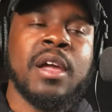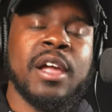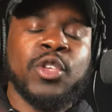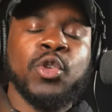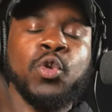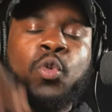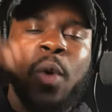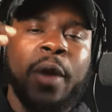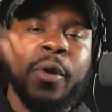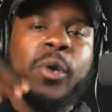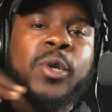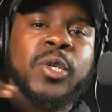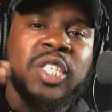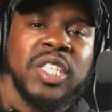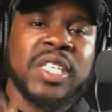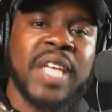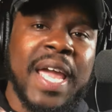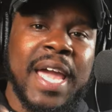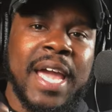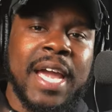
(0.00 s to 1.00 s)
and you
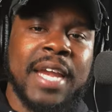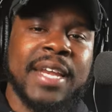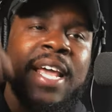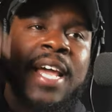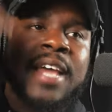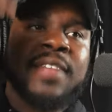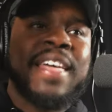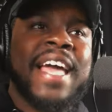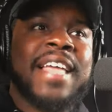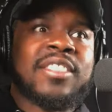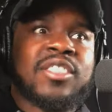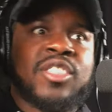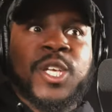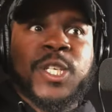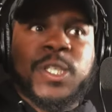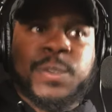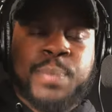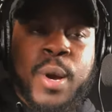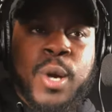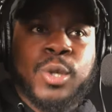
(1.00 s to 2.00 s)
understand that
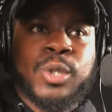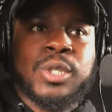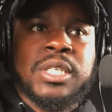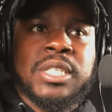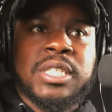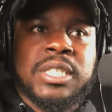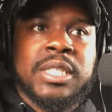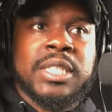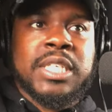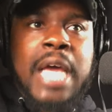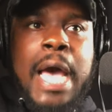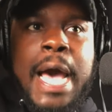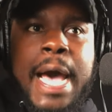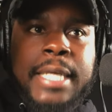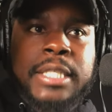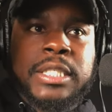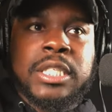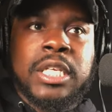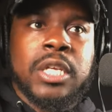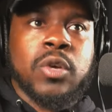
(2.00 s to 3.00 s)
this person is
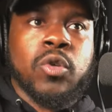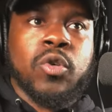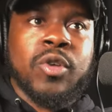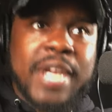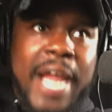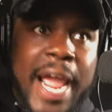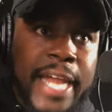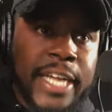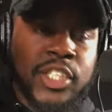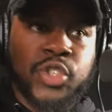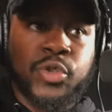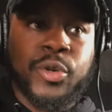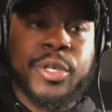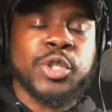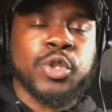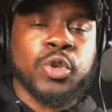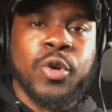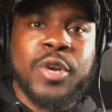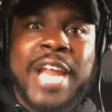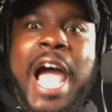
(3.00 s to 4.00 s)
toxic or
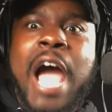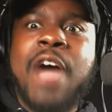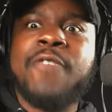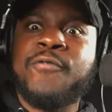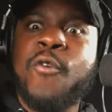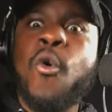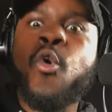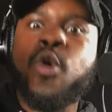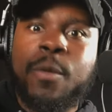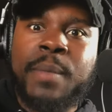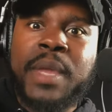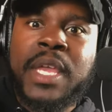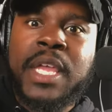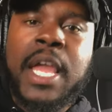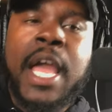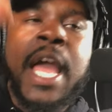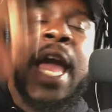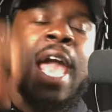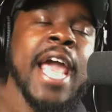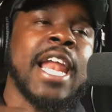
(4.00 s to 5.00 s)
dangerous or not for
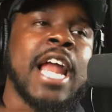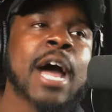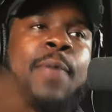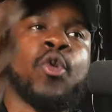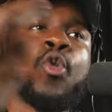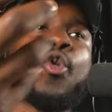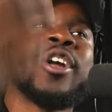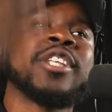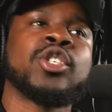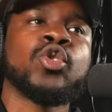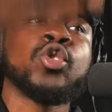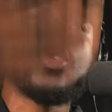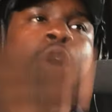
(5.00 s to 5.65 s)
me, and I'm going to